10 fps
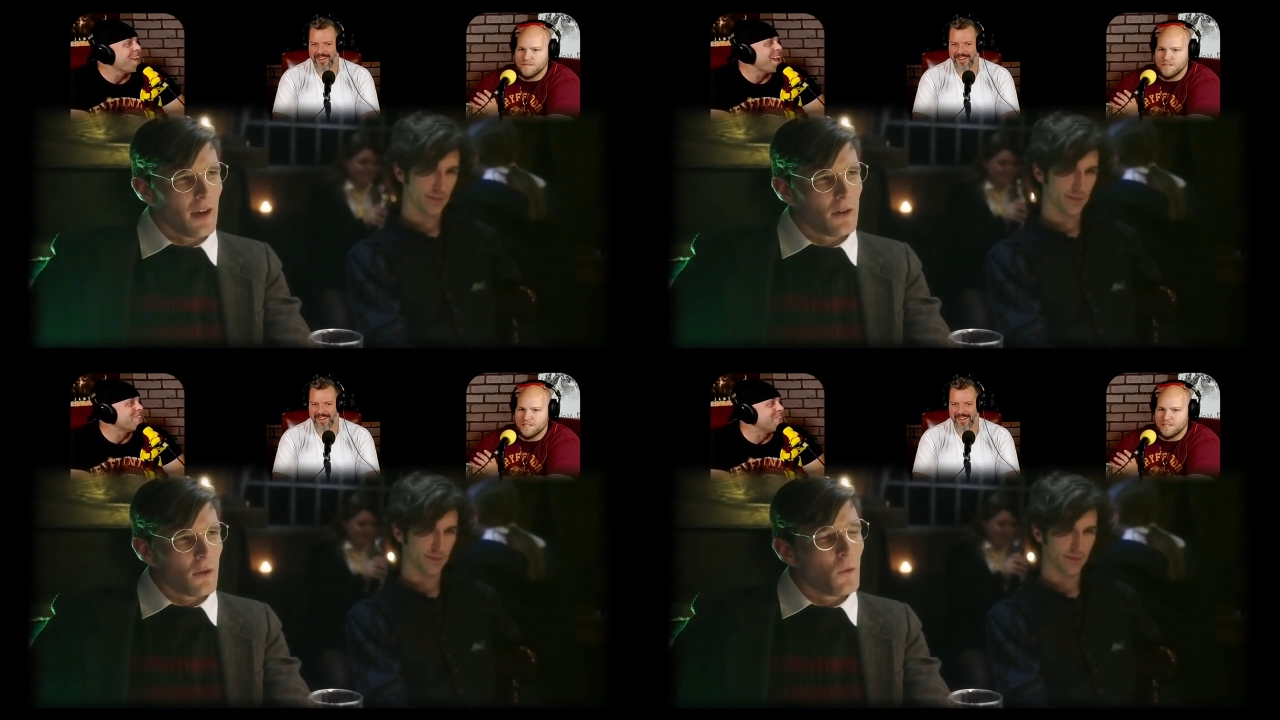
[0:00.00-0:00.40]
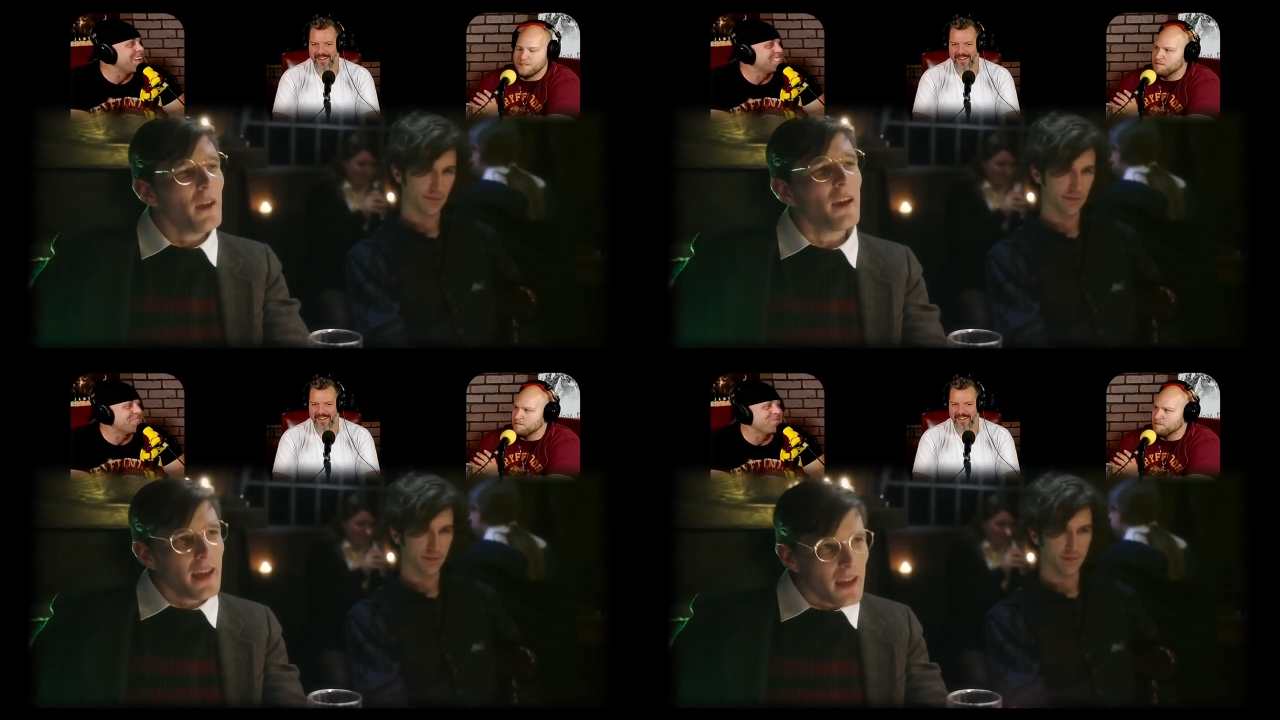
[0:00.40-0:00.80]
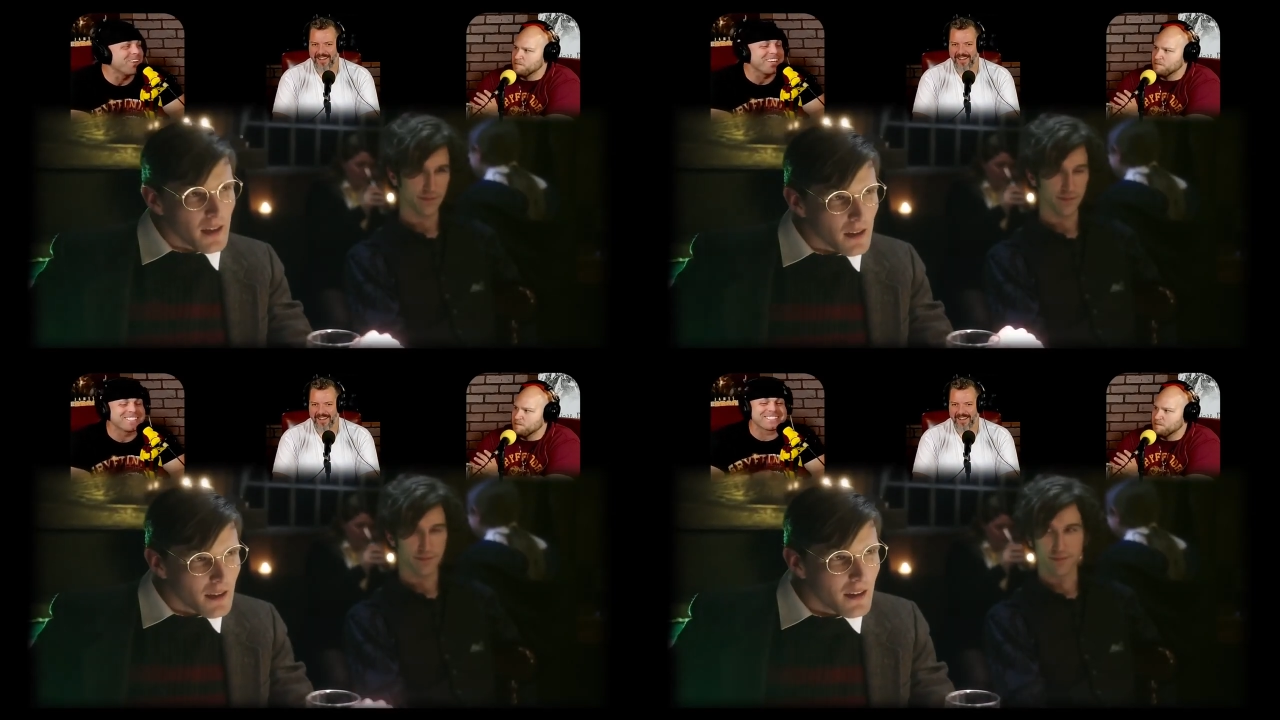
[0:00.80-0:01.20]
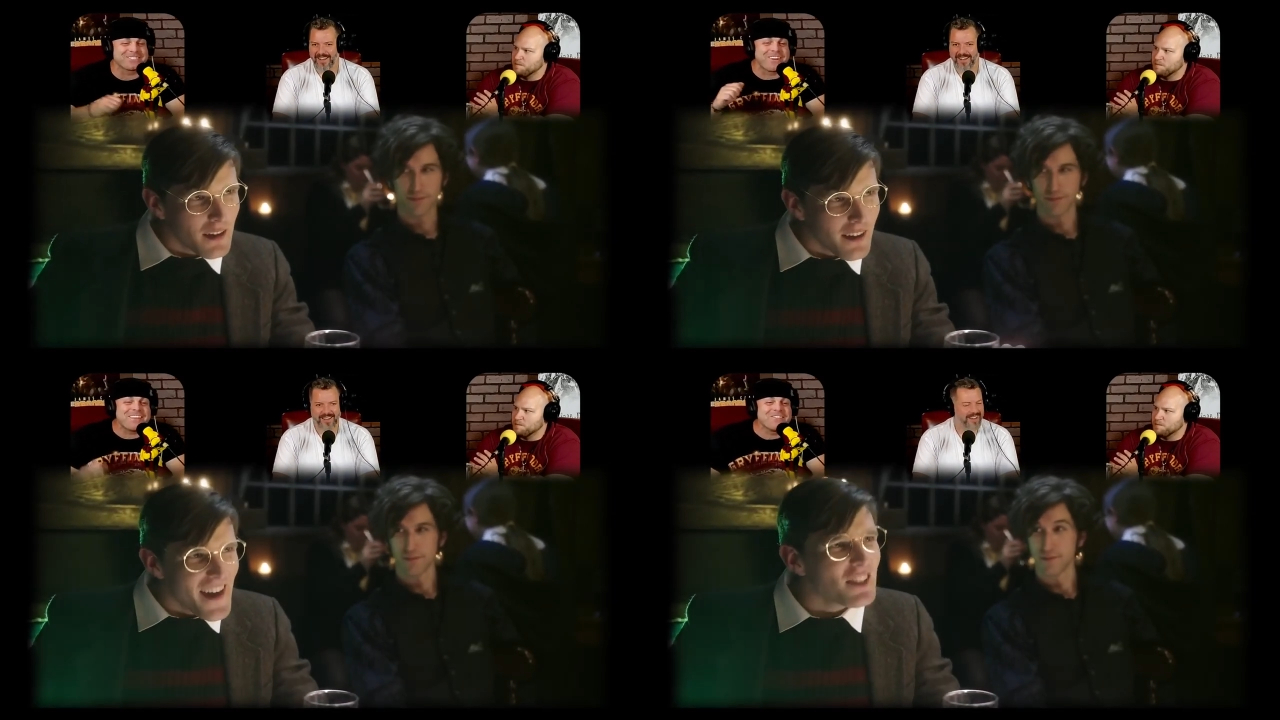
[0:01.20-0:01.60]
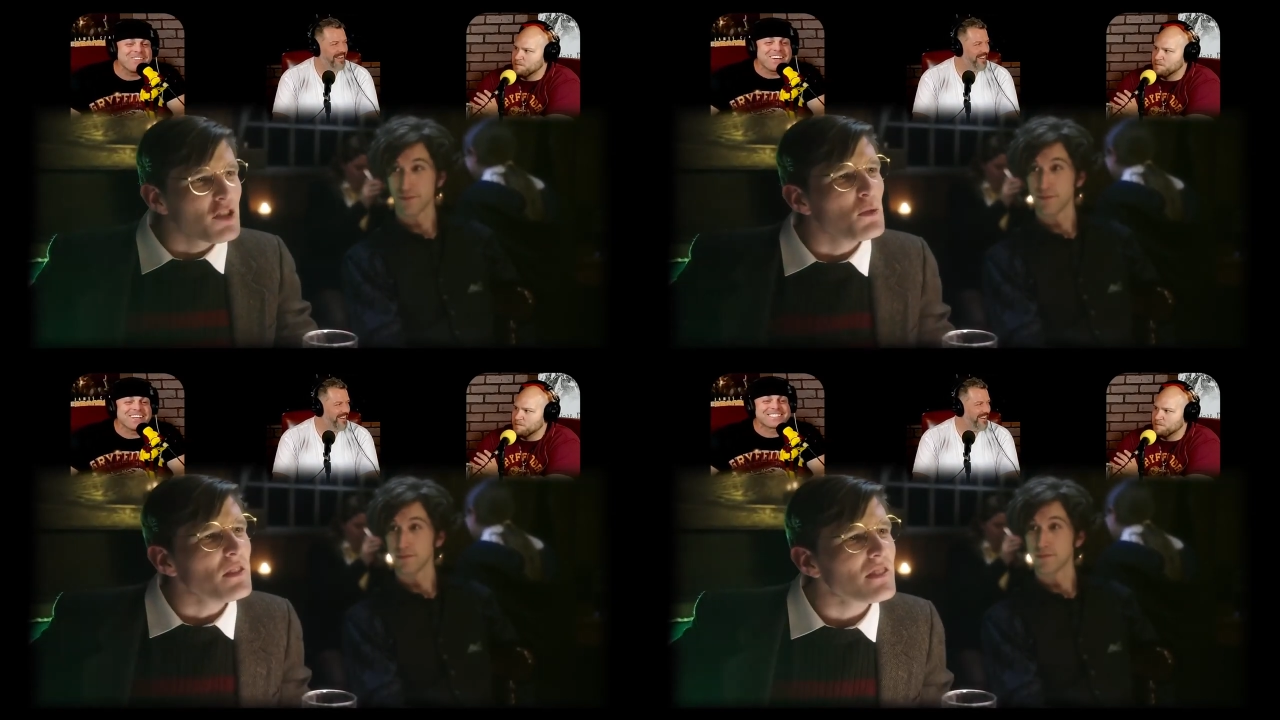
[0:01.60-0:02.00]
Speaker 1: They haven't watched the books, read the
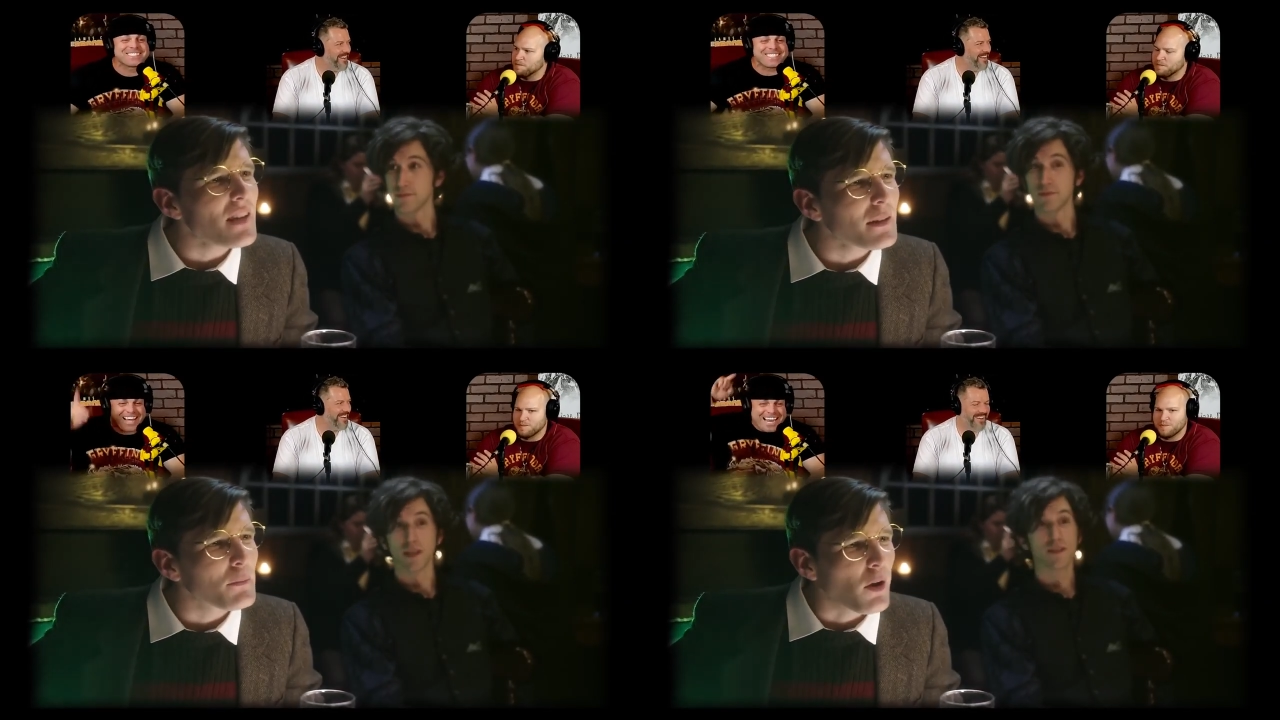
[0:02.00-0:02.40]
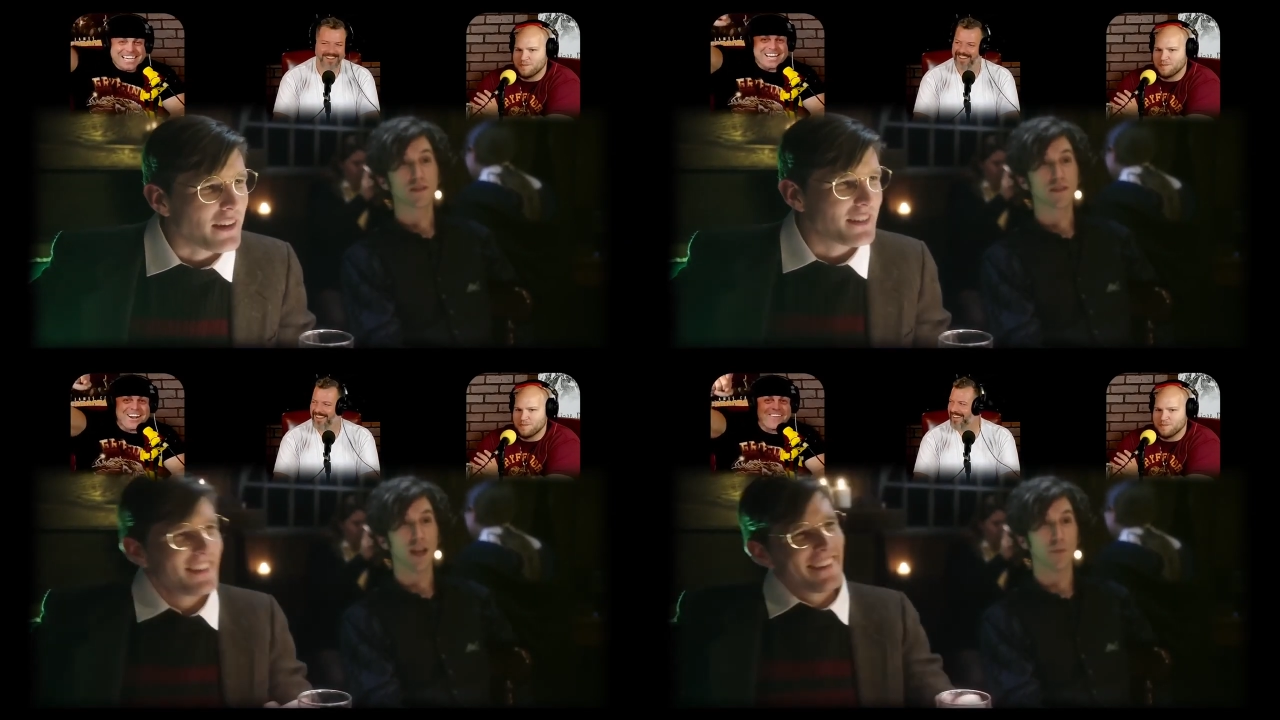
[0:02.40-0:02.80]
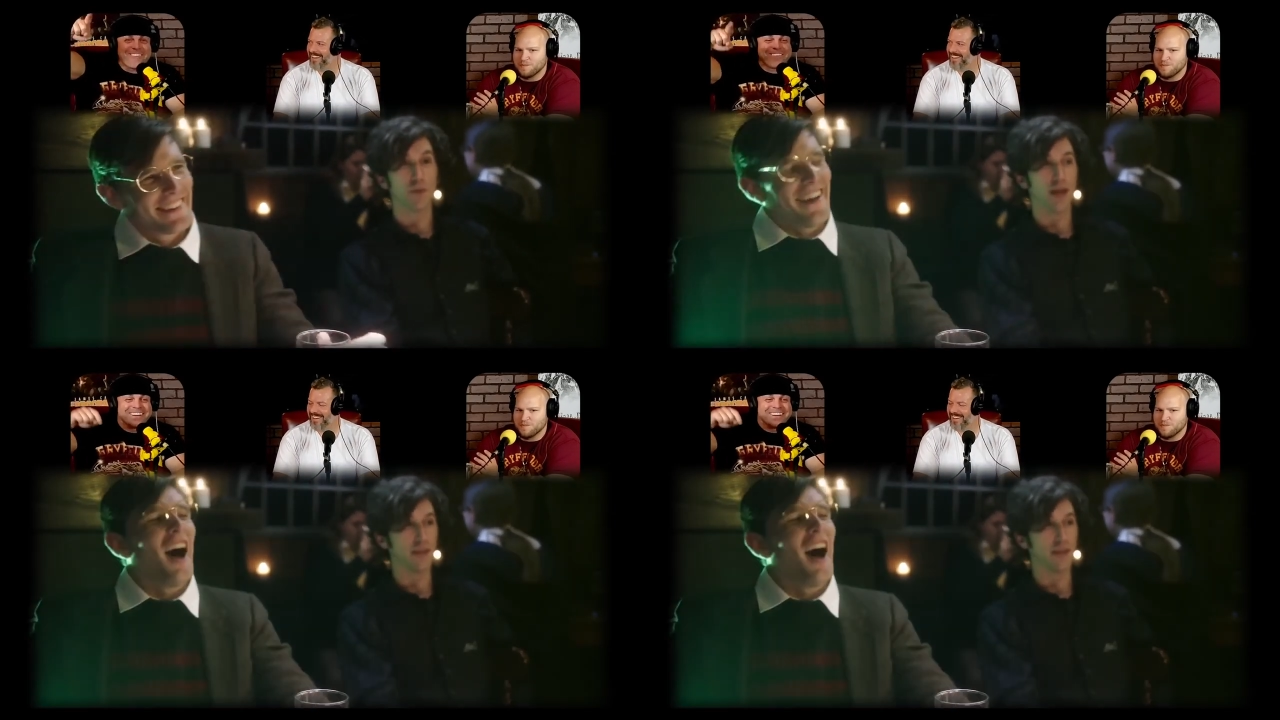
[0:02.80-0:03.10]
books. I know.